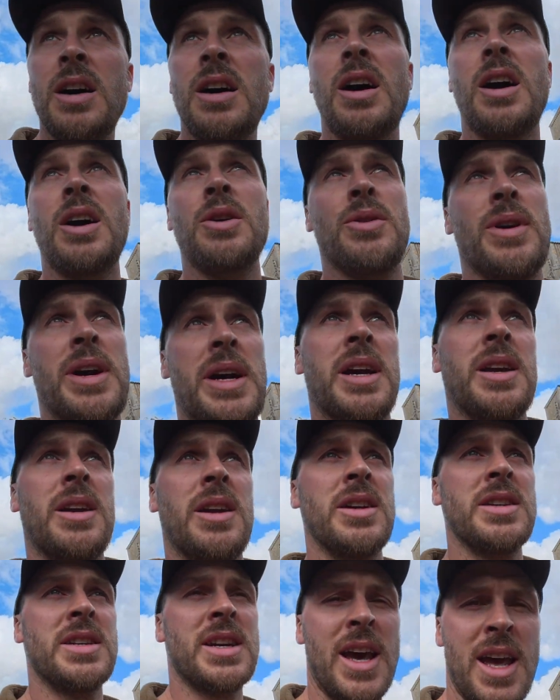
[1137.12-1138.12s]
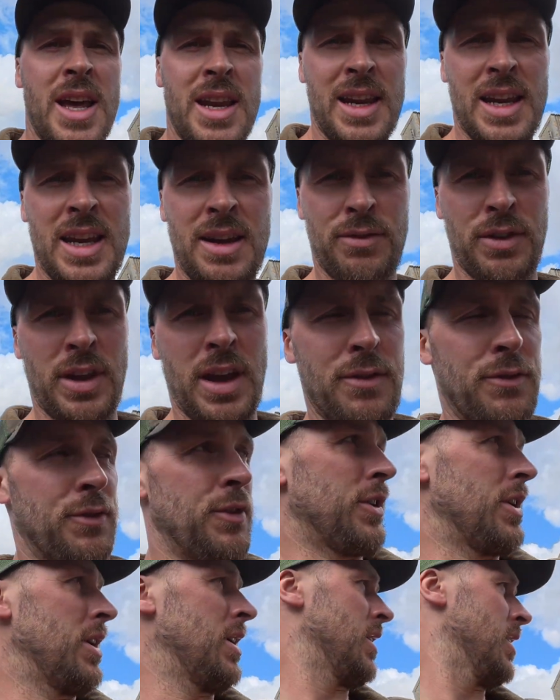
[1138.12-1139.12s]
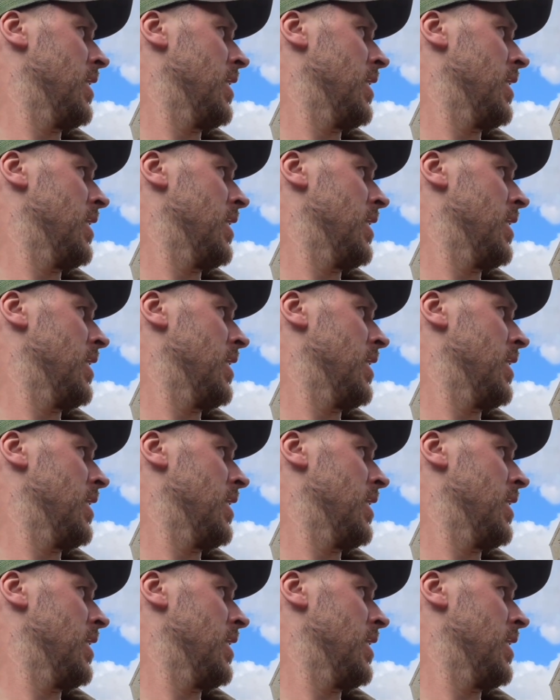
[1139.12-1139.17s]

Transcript: I reckon I dare leave that for